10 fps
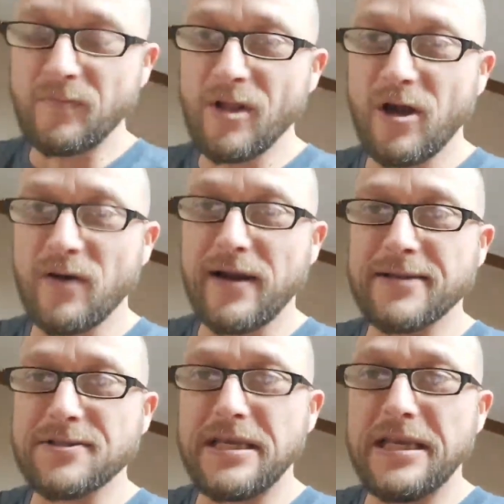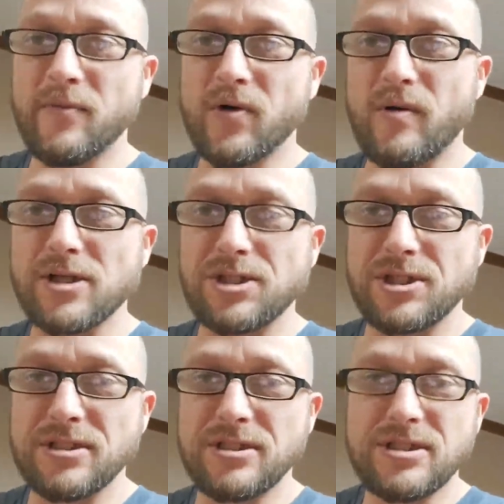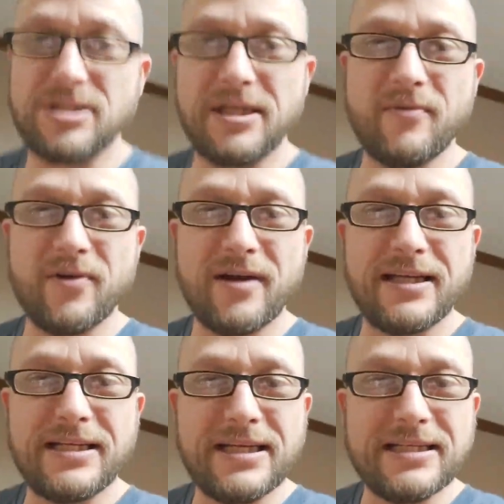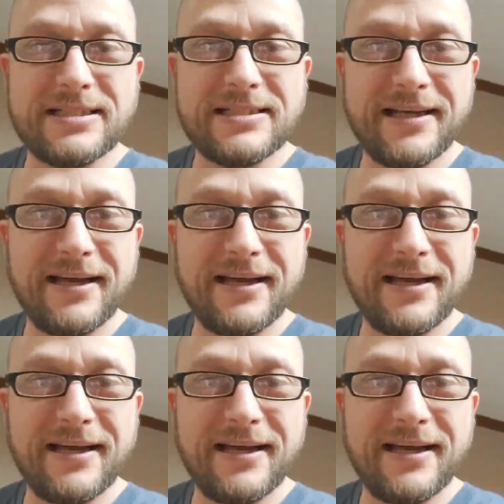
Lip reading: All right. Any more questions? Any more ideas?